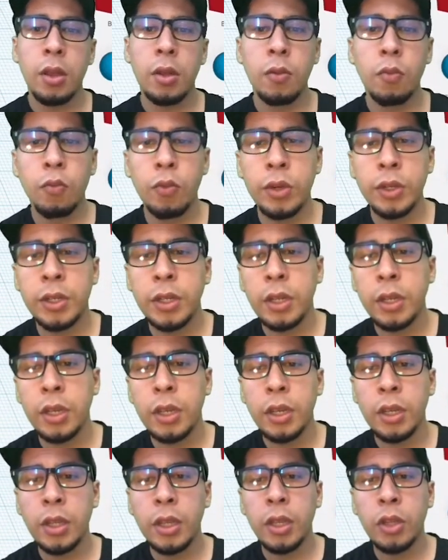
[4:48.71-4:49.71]
We
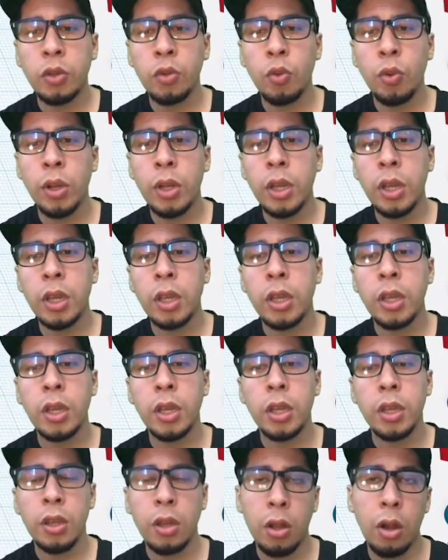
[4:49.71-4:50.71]
see the 20
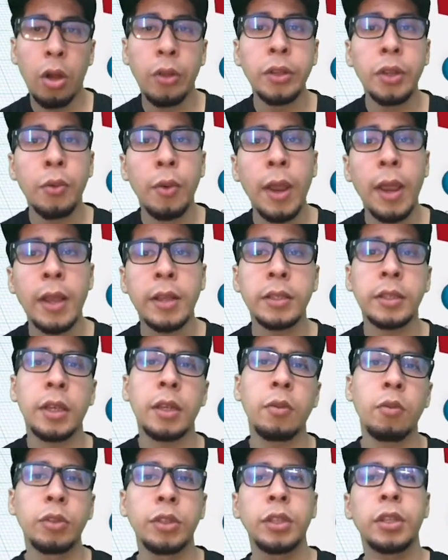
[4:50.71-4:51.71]
on the right hand side,
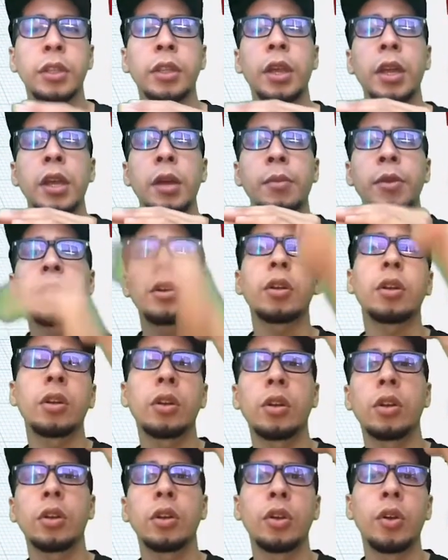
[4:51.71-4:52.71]
which is the diameter
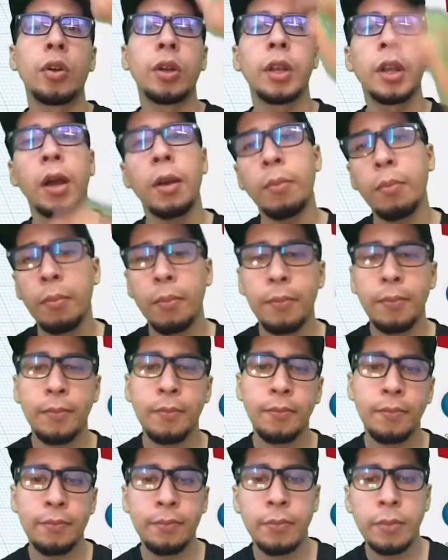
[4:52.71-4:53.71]
going up.
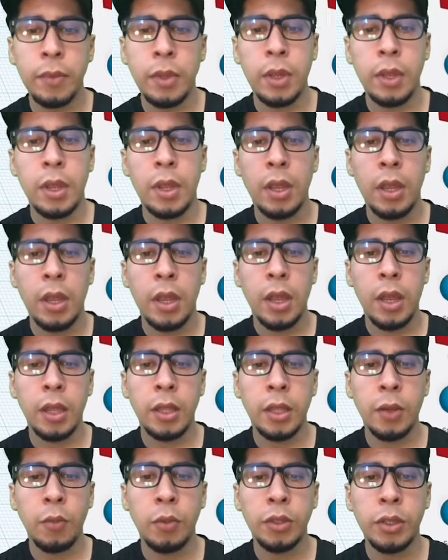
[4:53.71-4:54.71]
And
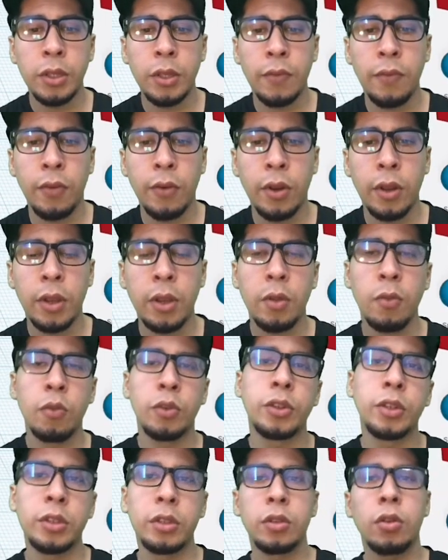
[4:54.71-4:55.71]
then we see the 40,
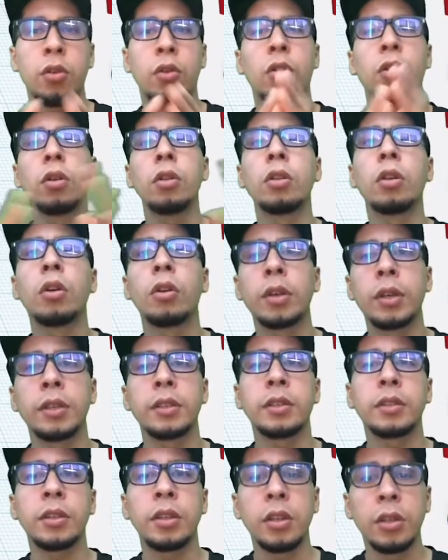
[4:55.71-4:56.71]
which is how long is
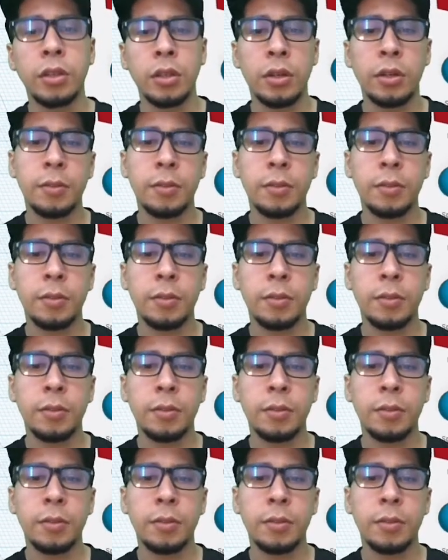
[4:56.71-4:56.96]
the cylinder.